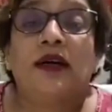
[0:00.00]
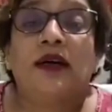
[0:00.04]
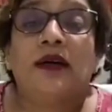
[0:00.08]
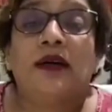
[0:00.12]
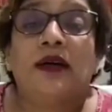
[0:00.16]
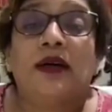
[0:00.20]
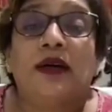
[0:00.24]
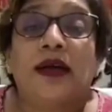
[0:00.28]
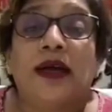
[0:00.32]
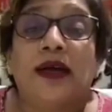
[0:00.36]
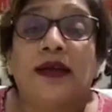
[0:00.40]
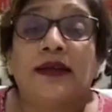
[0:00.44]

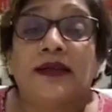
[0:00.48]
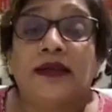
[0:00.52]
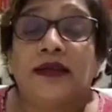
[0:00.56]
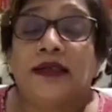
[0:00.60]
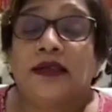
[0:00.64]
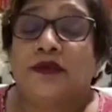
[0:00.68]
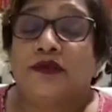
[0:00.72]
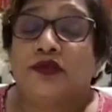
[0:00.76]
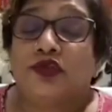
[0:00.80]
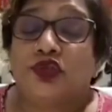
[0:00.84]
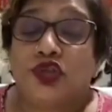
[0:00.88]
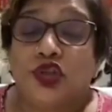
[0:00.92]

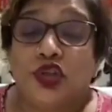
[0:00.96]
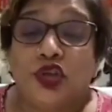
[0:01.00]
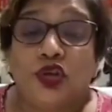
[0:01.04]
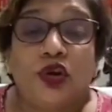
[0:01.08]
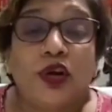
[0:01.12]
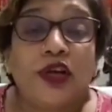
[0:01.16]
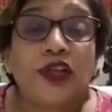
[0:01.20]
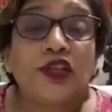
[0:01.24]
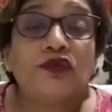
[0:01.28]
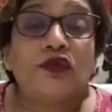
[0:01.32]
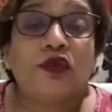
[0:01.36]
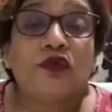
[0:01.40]
excessive
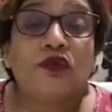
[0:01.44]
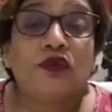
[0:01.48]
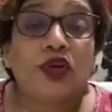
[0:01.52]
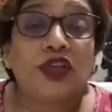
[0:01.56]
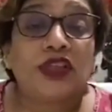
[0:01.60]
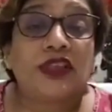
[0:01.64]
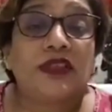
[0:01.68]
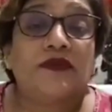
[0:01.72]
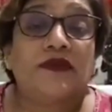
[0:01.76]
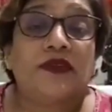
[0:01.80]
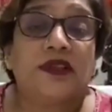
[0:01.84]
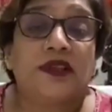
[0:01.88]
steroids for
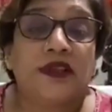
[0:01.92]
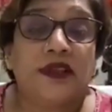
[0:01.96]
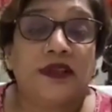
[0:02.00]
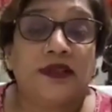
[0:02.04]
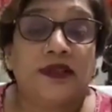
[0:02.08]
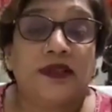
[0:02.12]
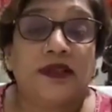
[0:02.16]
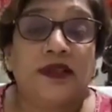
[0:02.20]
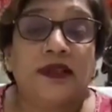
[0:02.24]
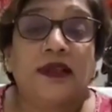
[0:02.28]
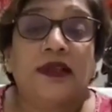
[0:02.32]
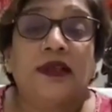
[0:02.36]
whatever
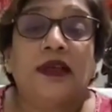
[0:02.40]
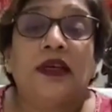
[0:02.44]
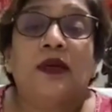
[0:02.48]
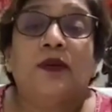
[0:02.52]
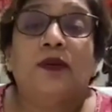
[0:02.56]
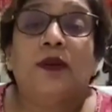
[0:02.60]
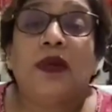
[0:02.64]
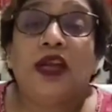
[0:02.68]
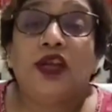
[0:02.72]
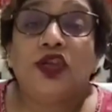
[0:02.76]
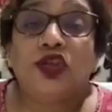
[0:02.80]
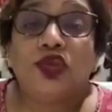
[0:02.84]
reason.
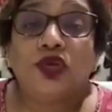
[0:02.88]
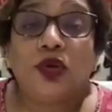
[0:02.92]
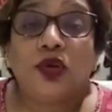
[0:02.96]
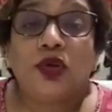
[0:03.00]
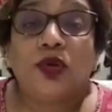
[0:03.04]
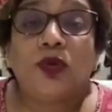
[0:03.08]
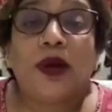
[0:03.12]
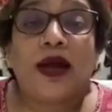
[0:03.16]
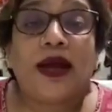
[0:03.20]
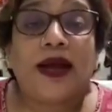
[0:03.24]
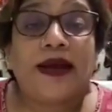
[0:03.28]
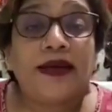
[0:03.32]
Make sure
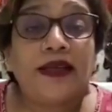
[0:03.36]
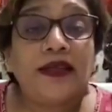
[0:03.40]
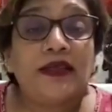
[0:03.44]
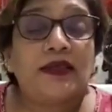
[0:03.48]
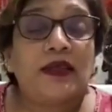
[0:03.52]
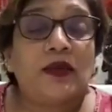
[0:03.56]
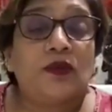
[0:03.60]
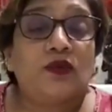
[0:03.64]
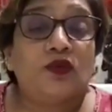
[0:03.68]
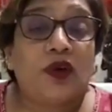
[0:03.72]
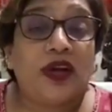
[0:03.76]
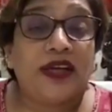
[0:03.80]
you add in
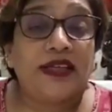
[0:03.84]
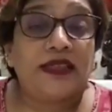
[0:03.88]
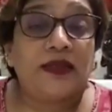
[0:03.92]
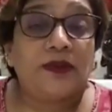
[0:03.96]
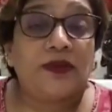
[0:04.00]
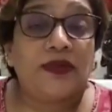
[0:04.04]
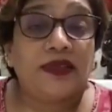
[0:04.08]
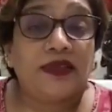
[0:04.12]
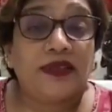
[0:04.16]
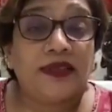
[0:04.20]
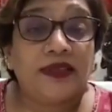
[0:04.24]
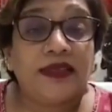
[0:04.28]
some
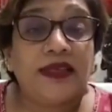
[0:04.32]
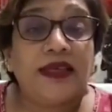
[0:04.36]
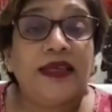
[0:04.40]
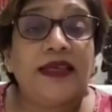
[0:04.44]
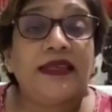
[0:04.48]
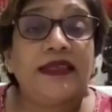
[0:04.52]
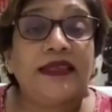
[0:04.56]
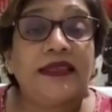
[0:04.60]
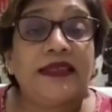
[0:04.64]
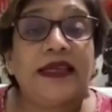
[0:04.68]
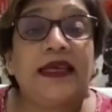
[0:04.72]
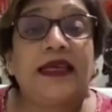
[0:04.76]
vitamin C,
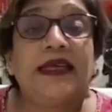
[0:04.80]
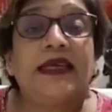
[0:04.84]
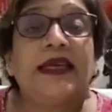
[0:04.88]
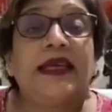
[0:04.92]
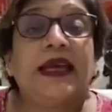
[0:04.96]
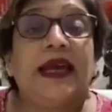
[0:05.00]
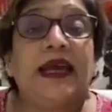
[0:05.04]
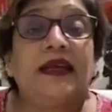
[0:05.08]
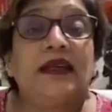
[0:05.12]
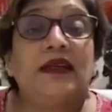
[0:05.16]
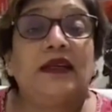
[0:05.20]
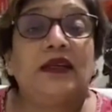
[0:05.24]
zinc,
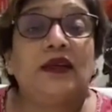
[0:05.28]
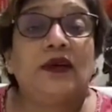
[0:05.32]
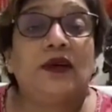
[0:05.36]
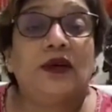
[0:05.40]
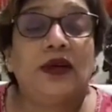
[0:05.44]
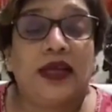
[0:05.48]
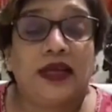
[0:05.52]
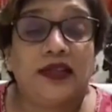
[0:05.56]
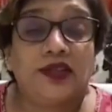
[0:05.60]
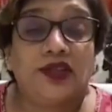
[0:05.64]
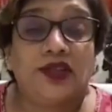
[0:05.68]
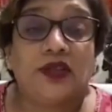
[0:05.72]
and
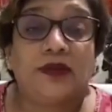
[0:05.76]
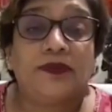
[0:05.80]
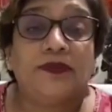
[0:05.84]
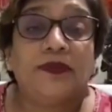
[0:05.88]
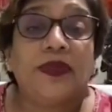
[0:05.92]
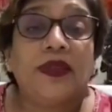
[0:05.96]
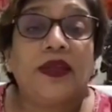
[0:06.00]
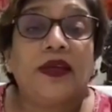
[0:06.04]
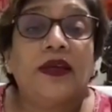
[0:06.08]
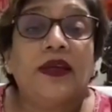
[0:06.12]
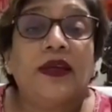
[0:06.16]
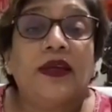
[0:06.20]
collagen.
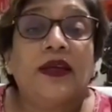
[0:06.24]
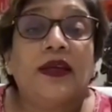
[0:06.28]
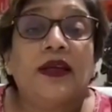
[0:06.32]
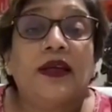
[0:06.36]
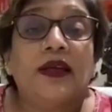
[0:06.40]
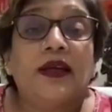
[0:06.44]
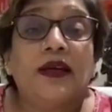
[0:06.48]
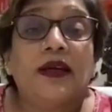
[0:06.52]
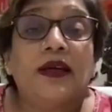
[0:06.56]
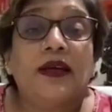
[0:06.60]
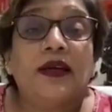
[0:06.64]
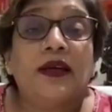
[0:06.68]

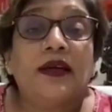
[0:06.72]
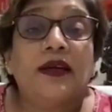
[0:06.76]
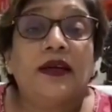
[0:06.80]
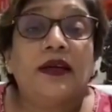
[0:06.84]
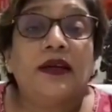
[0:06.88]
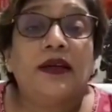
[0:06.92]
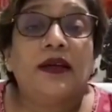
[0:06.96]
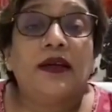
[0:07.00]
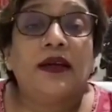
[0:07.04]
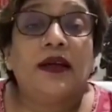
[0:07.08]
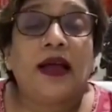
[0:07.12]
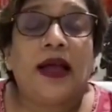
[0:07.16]

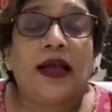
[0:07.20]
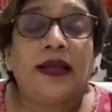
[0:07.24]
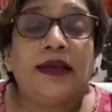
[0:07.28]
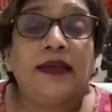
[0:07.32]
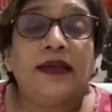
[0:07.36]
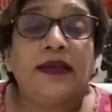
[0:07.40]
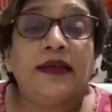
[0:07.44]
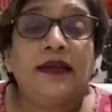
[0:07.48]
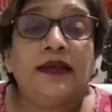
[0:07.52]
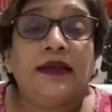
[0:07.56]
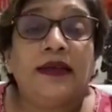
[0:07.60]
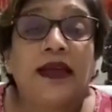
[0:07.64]

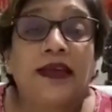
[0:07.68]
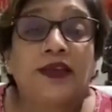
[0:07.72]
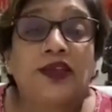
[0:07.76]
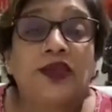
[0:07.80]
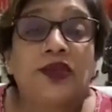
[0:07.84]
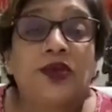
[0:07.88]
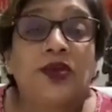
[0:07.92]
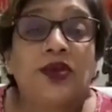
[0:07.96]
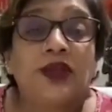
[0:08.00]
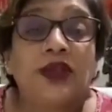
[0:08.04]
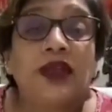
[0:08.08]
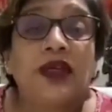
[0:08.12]
And as you
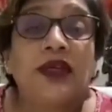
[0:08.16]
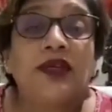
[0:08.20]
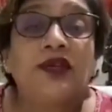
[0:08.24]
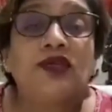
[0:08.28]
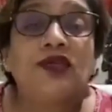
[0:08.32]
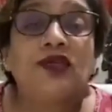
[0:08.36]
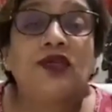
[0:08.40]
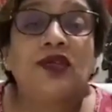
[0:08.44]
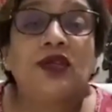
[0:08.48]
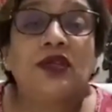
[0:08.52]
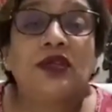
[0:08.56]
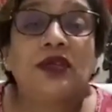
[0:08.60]
see,
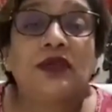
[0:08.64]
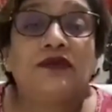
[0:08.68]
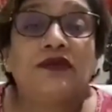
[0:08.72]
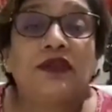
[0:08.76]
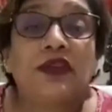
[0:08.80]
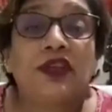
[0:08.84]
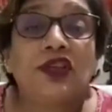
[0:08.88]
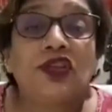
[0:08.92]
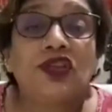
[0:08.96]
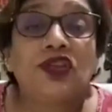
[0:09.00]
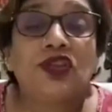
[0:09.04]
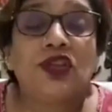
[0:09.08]
she's
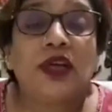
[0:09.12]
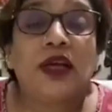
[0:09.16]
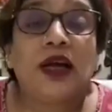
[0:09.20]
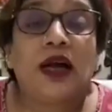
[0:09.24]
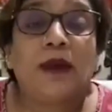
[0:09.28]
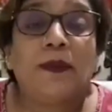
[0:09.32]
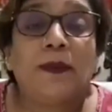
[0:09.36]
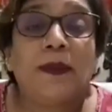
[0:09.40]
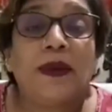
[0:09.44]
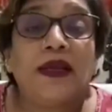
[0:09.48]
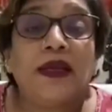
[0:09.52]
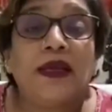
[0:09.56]
finished her
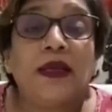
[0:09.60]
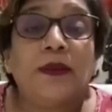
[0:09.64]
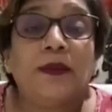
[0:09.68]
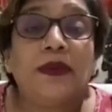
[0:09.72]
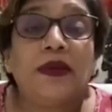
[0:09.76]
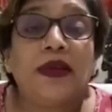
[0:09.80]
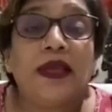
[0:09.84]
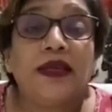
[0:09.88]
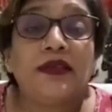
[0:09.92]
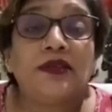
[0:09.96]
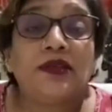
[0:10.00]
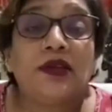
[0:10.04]
upper lip
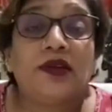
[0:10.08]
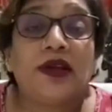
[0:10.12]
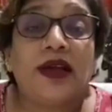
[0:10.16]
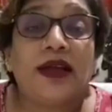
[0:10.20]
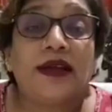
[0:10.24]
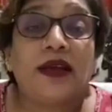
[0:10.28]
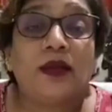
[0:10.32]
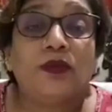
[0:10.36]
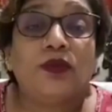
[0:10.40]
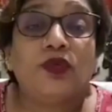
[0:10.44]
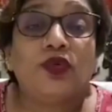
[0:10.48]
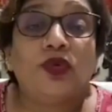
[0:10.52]
laser hair
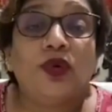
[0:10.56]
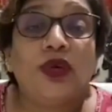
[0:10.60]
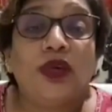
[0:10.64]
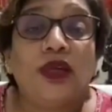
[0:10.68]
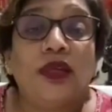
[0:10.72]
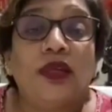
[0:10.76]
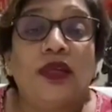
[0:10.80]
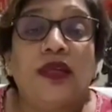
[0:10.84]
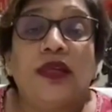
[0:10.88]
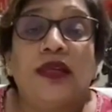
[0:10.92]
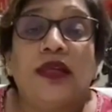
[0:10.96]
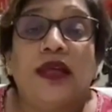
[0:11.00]
removal,
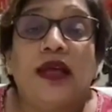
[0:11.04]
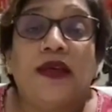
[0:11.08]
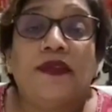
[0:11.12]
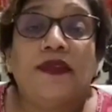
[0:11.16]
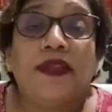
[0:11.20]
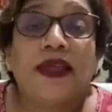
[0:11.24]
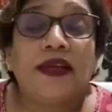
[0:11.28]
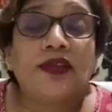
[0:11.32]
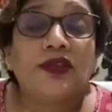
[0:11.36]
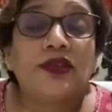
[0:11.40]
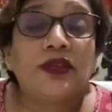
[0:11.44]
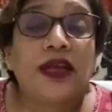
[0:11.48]
and
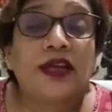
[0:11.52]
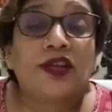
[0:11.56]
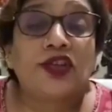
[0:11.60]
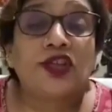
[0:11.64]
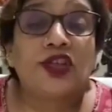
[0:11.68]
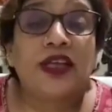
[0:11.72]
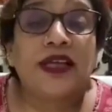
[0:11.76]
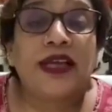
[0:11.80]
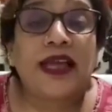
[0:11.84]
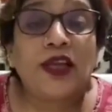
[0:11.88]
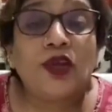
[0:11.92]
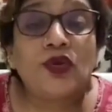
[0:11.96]
there is
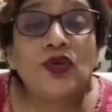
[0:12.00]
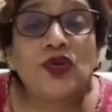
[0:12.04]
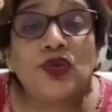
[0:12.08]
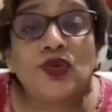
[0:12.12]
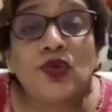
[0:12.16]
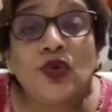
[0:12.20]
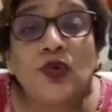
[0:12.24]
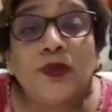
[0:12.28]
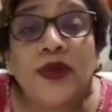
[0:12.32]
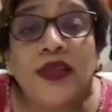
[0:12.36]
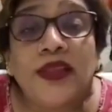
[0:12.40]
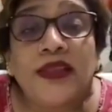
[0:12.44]
actually, can you
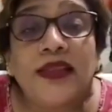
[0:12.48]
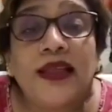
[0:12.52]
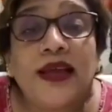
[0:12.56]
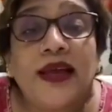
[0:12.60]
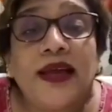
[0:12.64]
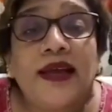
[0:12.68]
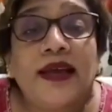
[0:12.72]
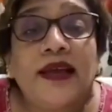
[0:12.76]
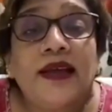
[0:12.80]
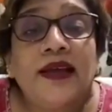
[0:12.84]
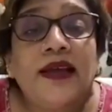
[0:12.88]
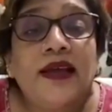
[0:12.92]
zoom in
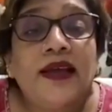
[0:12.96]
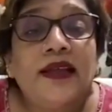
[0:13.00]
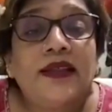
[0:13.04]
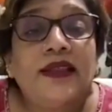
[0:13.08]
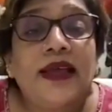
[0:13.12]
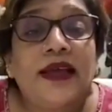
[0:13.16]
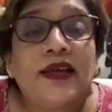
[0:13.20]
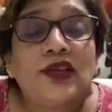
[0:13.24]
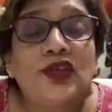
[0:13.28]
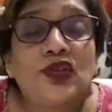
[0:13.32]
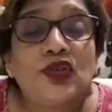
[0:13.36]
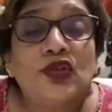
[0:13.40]
there?
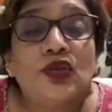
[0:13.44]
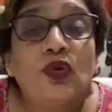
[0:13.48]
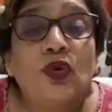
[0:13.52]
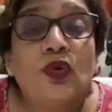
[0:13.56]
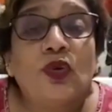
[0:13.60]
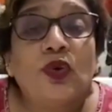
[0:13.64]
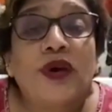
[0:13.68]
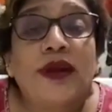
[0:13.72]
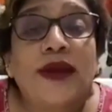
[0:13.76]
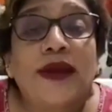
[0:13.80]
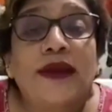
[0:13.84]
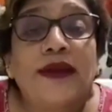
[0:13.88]
There is no
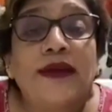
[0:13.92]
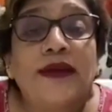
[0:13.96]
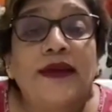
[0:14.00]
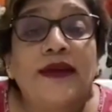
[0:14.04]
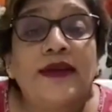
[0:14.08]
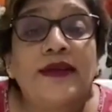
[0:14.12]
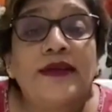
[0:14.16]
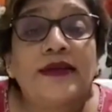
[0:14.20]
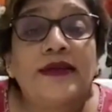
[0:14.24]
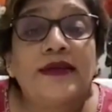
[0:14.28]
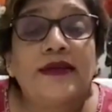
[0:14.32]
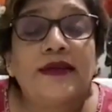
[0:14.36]

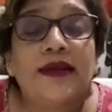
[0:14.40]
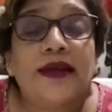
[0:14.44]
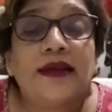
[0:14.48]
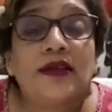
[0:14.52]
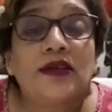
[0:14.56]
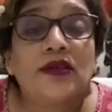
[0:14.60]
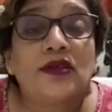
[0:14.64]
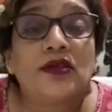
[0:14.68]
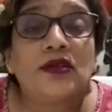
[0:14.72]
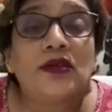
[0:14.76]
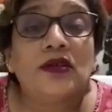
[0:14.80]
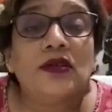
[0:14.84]
redness, there
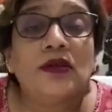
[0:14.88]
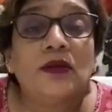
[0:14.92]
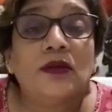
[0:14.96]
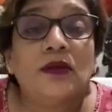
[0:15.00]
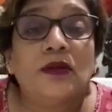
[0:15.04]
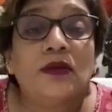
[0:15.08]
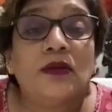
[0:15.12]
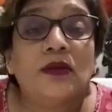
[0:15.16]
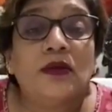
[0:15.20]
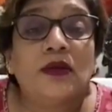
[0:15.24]
is no